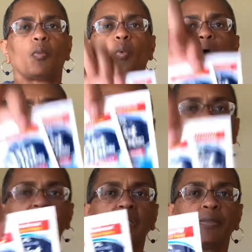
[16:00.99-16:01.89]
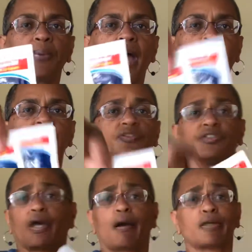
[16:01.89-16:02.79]
Walgreens in a package
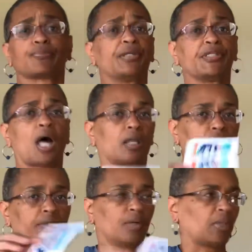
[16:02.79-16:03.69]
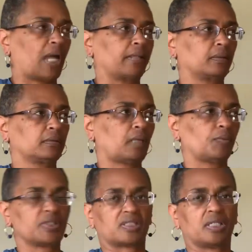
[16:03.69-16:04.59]
that cost me $1. They were like, I
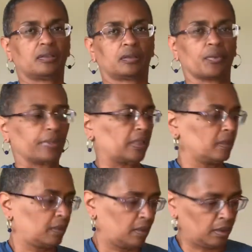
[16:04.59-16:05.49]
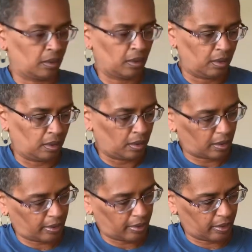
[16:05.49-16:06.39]
want to say 30.
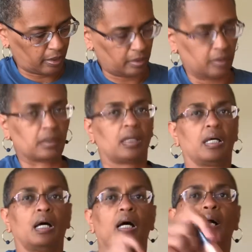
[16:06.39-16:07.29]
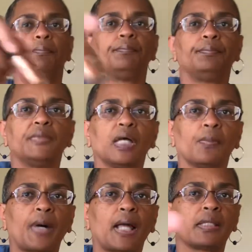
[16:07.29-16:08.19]
And
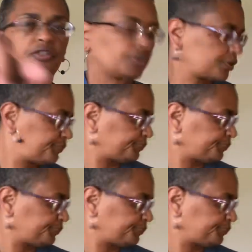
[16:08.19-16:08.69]
nail polish.